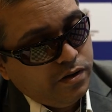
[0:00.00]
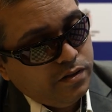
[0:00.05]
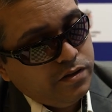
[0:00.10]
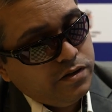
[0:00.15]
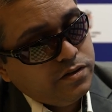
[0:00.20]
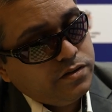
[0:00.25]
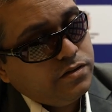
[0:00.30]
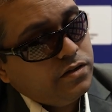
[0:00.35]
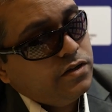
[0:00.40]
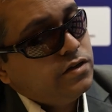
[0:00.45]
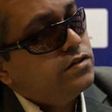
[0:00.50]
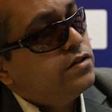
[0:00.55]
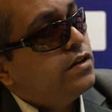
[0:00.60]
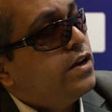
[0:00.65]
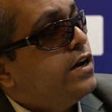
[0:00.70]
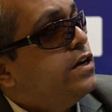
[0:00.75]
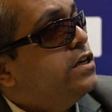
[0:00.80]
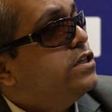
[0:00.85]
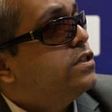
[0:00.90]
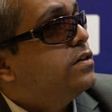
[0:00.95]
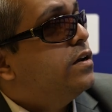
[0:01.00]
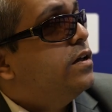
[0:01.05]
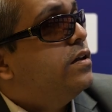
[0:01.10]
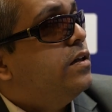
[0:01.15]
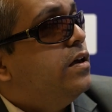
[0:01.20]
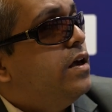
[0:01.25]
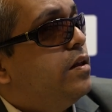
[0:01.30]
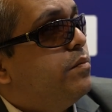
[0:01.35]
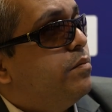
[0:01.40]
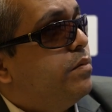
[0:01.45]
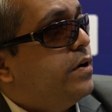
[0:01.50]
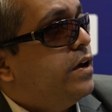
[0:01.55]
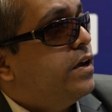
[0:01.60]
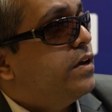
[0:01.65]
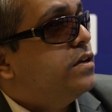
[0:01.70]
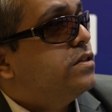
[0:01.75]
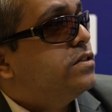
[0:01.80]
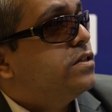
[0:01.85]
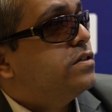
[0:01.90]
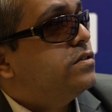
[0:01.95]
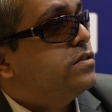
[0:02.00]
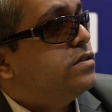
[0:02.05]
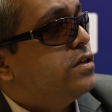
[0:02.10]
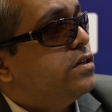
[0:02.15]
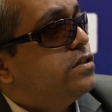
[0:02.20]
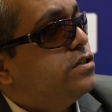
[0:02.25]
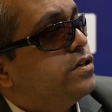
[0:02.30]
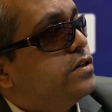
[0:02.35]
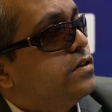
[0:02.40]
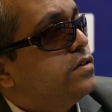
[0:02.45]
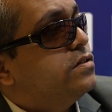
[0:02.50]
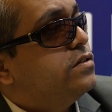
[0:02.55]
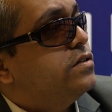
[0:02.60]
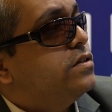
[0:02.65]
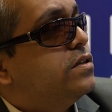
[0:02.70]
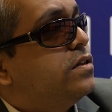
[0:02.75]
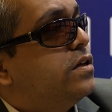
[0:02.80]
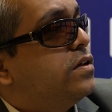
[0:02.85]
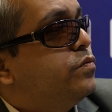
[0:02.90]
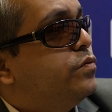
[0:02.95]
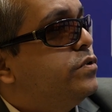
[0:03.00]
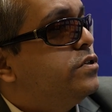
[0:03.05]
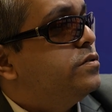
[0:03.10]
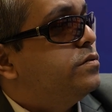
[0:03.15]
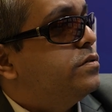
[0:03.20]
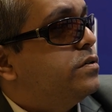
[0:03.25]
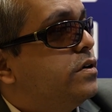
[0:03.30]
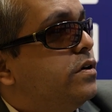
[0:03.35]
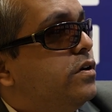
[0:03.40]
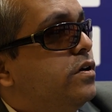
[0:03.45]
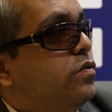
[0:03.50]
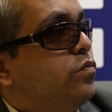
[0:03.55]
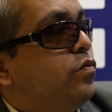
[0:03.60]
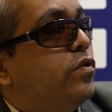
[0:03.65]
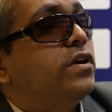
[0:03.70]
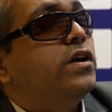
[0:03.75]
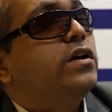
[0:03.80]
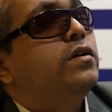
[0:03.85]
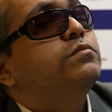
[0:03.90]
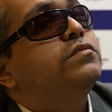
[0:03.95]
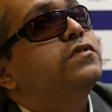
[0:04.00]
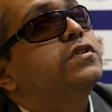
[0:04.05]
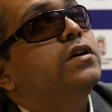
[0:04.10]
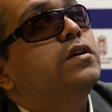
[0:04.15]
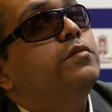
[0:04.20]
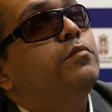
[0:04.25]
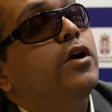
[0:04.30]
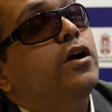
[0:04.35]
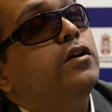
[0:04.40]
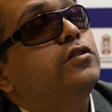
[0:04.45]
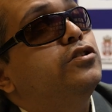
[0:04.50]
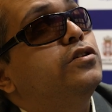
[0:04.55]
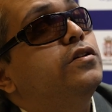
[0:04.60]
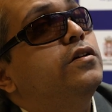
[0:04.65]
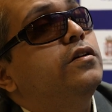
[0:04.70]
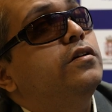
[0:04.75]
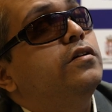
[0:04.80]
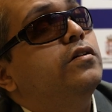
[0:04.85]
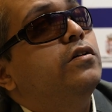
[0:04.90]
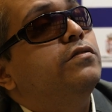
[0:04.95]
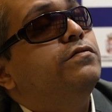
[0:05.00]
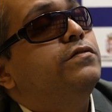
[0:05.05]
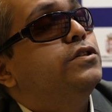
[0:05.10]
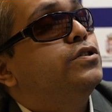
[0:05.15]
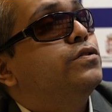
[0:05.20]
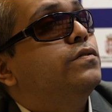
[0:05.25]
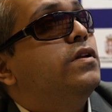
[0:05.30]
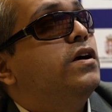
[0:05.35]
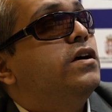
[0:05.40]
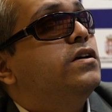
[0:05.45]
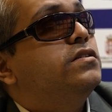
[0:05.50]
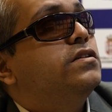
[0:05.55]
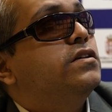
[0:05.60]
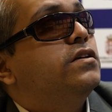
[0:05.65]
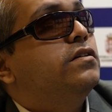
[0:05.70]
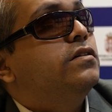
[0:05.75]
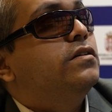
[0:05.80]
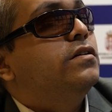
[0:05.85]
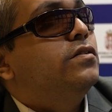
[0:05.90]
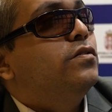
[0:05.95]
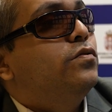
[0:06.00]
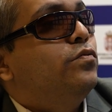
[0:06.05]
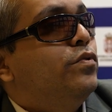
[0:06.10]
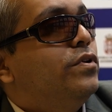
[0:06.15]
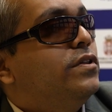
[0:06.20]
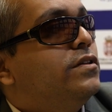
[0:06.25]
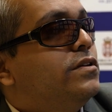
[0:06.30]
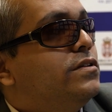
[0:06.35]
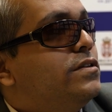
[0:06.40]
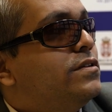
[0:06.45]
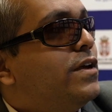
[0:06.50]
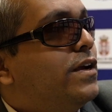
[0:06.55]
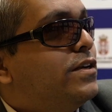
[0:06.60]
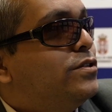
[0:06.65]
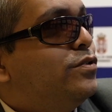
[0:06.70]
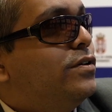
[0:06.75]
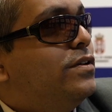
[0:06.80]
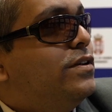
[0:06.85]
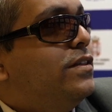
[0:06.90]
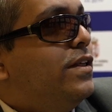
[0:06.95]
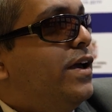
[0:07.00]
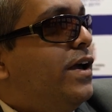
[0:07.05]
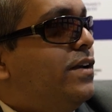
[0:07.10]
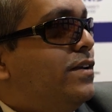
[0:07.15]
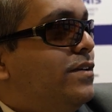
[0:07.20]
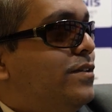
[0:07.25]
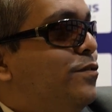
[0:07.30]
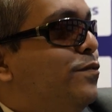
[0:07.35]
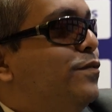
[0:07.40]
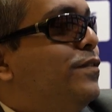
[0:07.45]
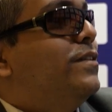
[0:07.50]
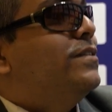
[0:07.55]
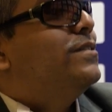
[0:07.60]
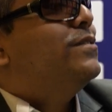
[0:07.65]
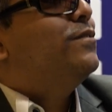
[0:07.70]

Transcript: this is an additional help. I can just touch and see that which, what I am imagining or visualizing, well, this is actually that, all right?